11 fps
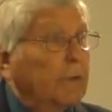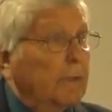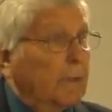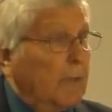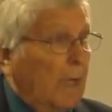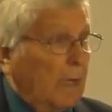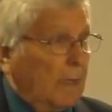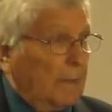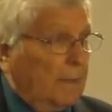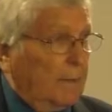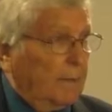To God
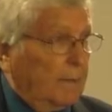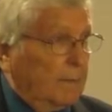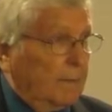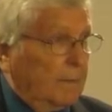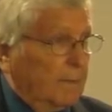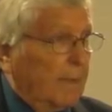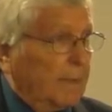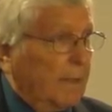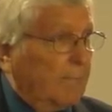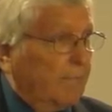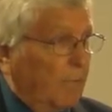that
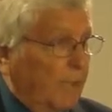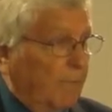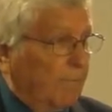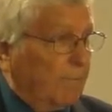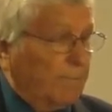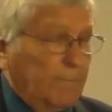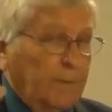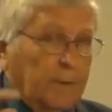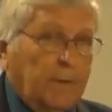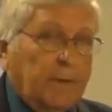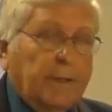can forgive them.
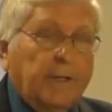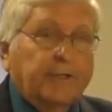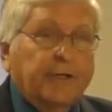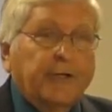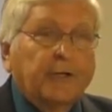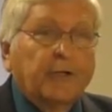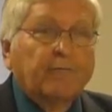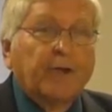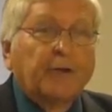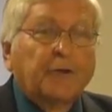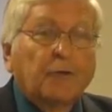It says
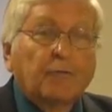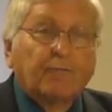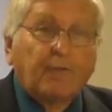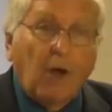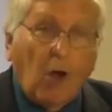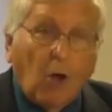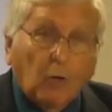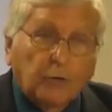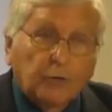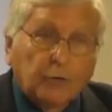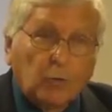confess your
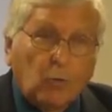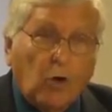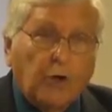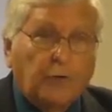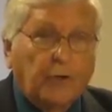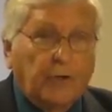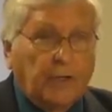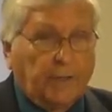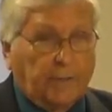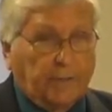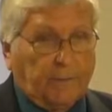faults one to
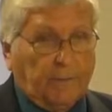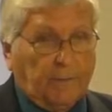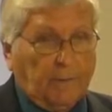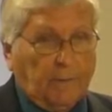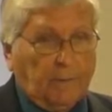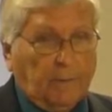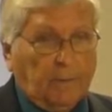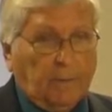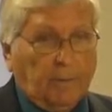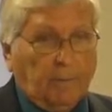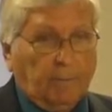another,
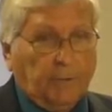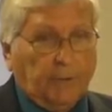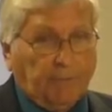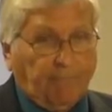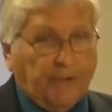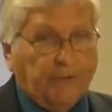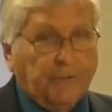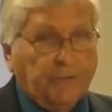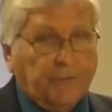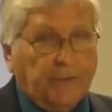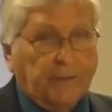but confess
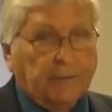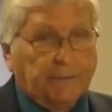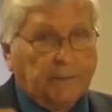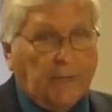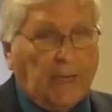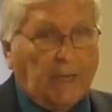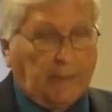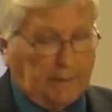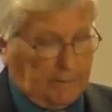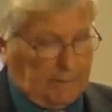your sins to God.